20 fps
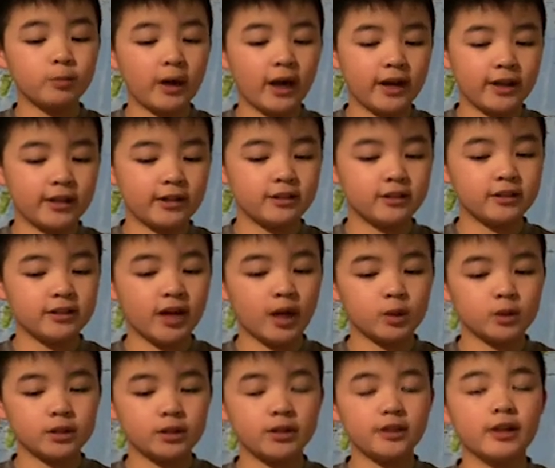Biden
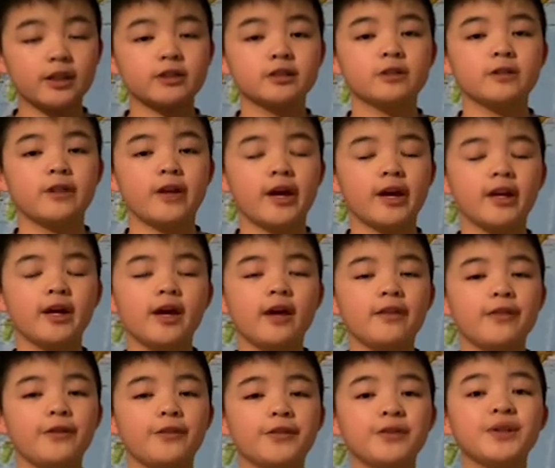announced yesterday
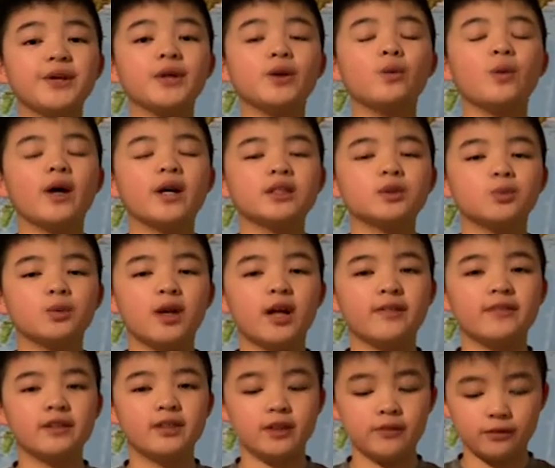that the U.S. will
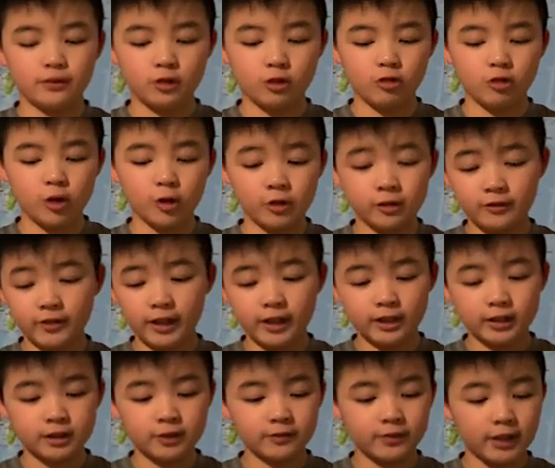have enough
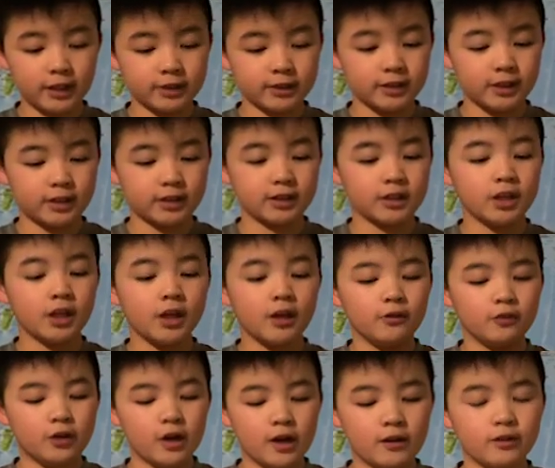coronavirus vaccines
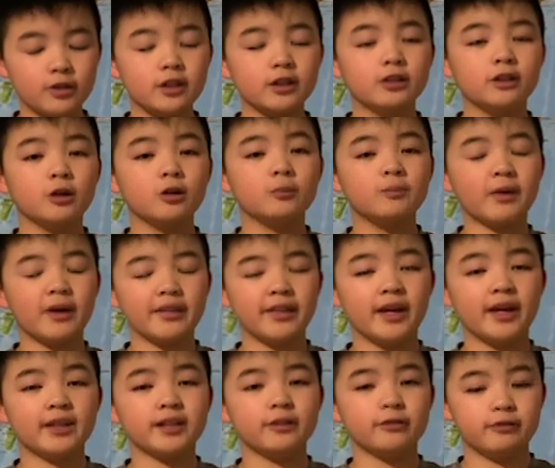for every adult by
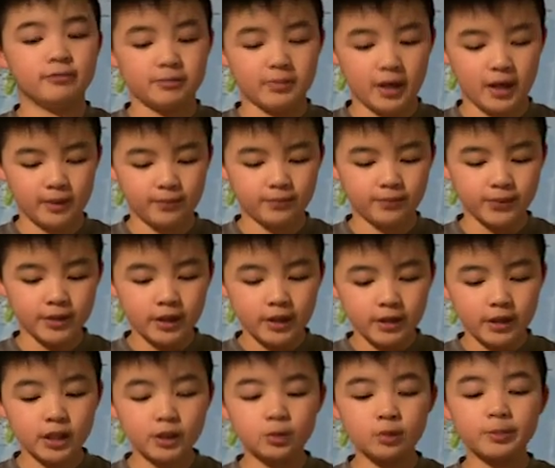the end of May.
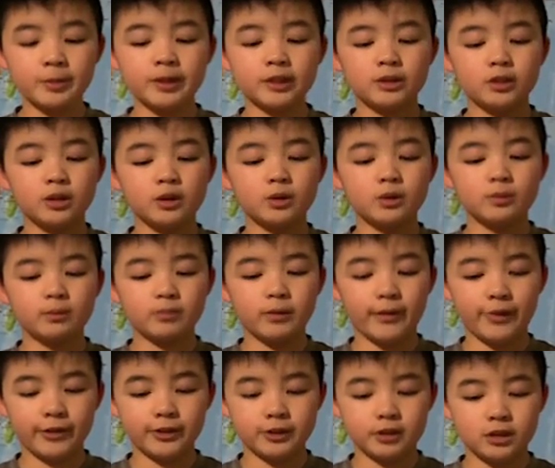This will be two
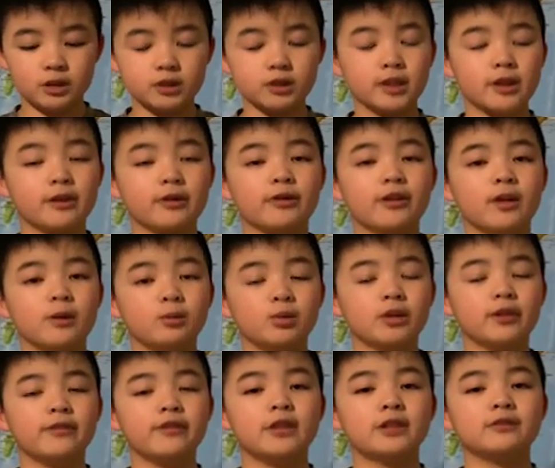months earlier than
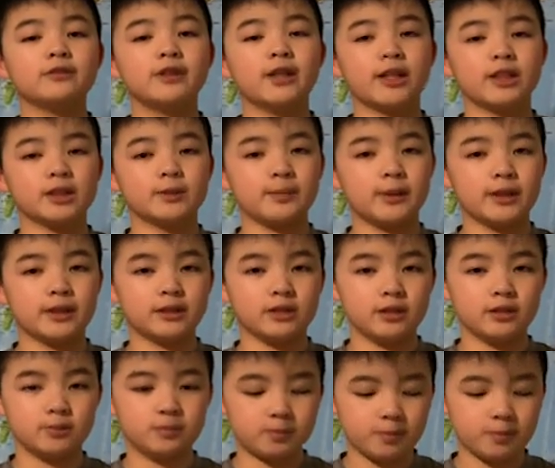previously expected.